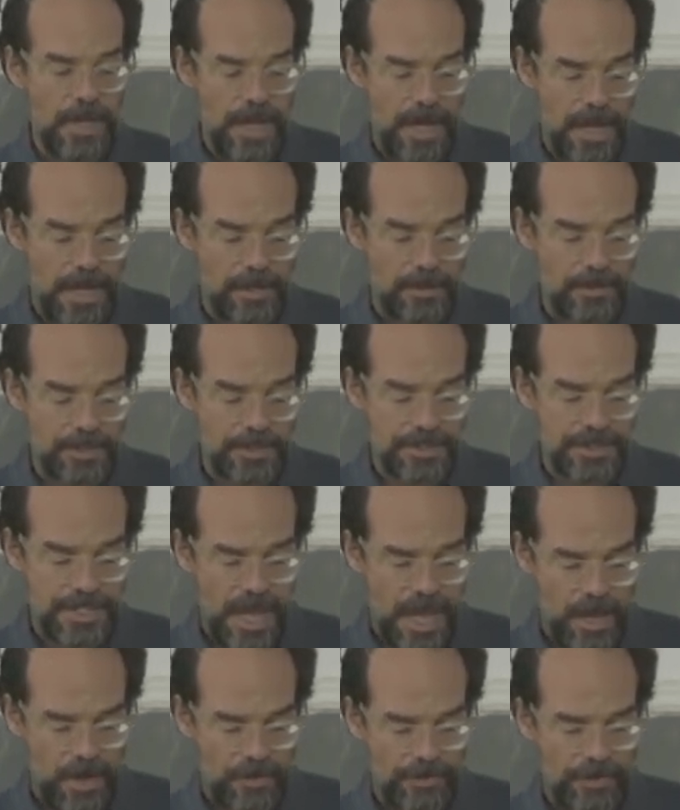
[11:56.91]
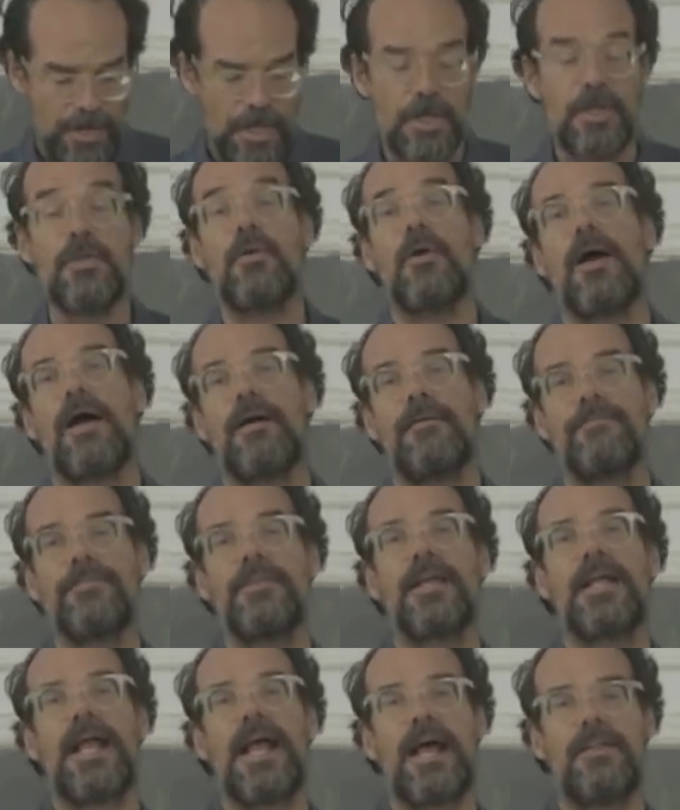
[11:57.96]
and on the south, you have the
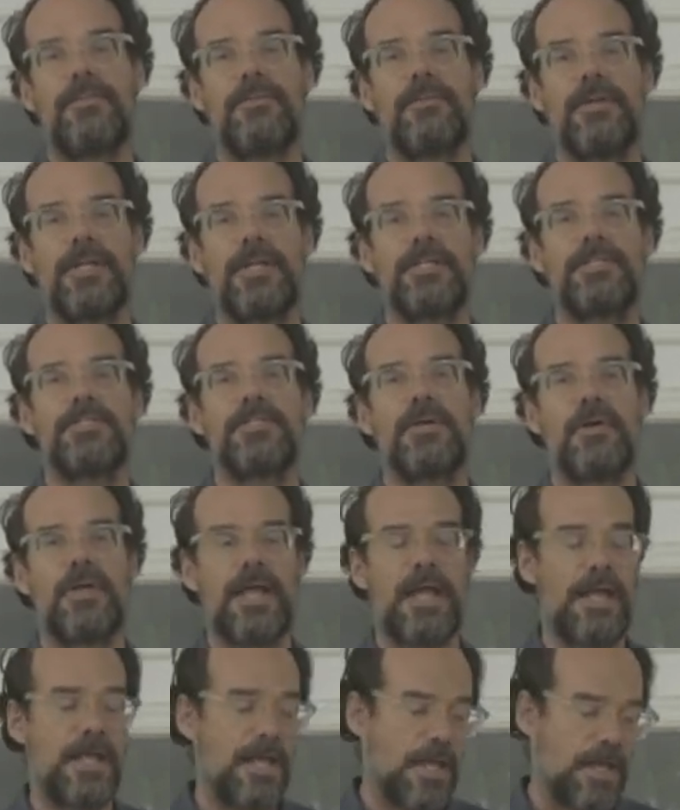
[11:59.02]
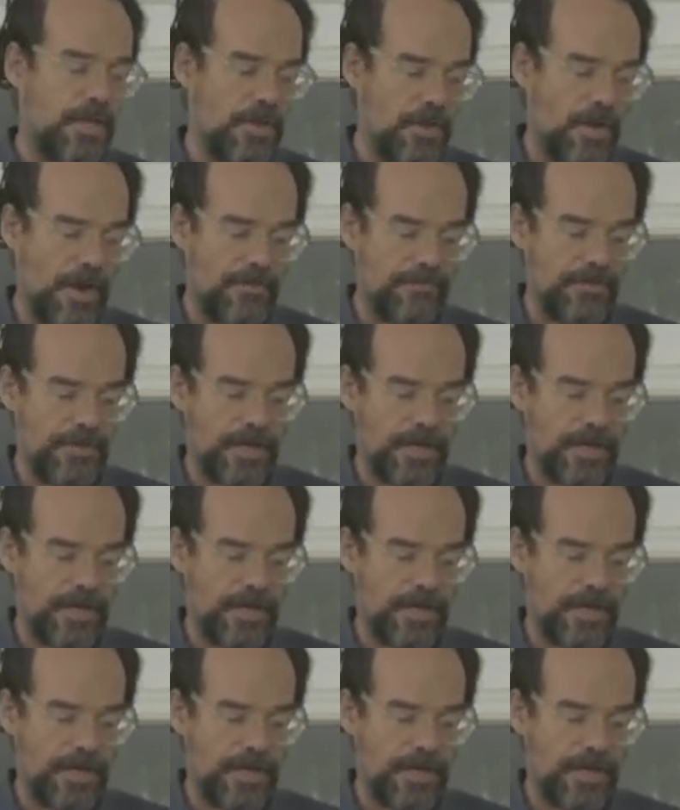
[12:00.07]
Catholics, okay? You have the